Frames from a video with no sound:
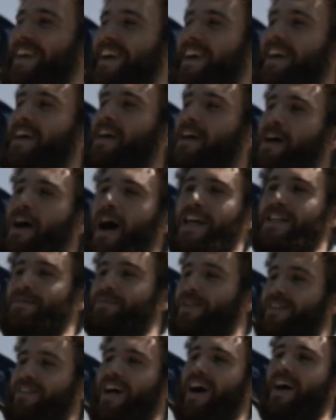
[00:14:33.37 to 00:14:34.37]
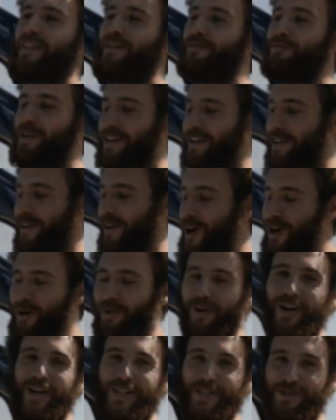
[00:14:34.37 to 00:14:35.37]
like, I spent a lot of the winter
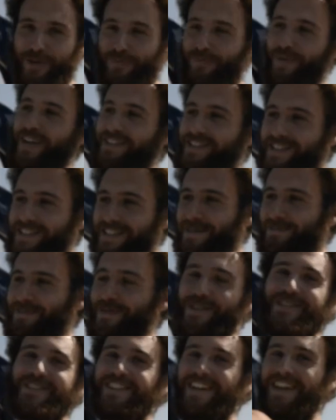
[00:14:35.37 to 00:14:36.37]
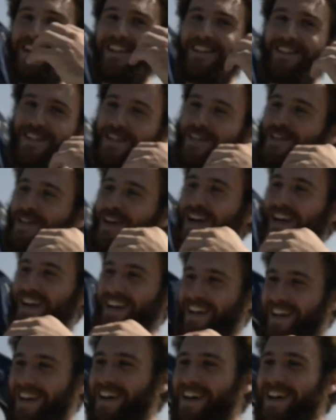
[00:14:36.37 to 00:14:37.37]
wearing sweatpants and slippers and a t-shirt
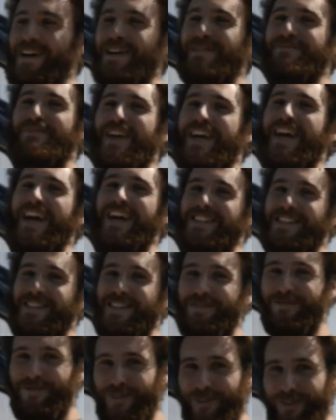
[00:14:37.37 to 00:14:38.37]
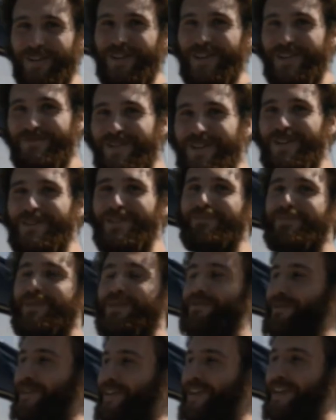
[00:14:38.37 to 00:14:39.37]
because the floor of the boat would
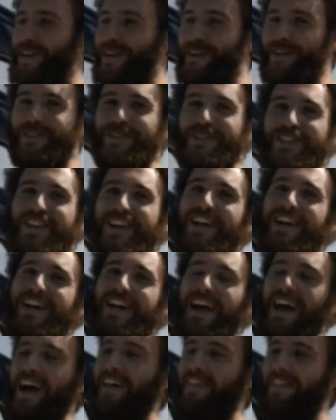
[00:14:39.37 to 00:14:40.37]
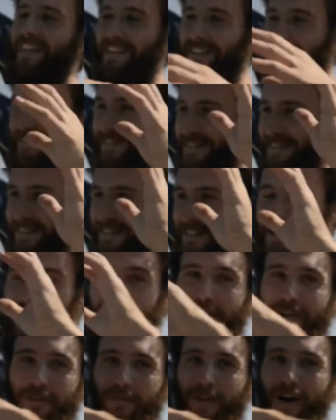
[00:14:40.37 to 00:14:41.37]
be really cold, and the,
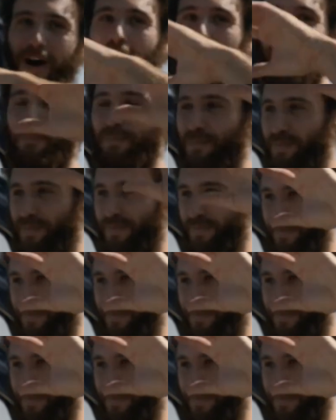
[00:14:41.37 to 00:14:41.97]
up